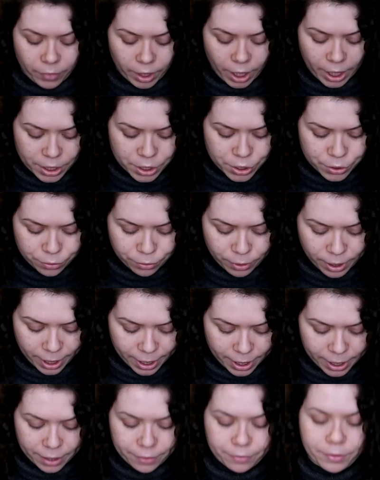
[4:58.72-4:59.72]
I do
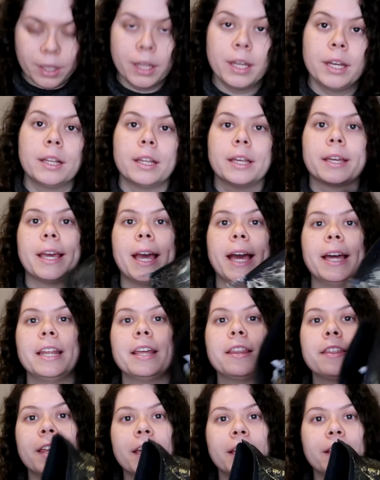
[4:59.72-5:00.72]
have like
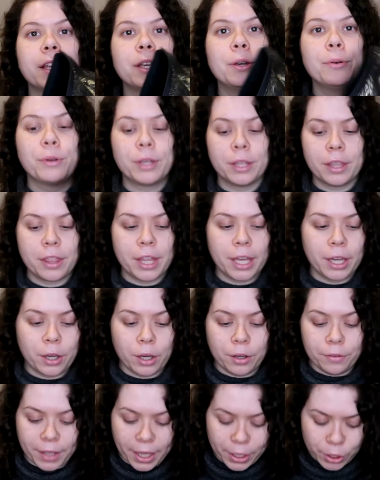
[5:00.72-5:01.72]
anything that you can think
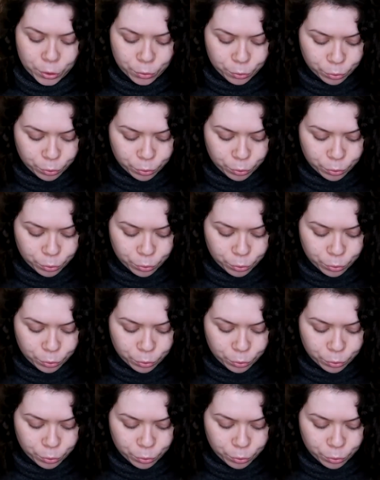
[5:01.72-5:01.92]
of that you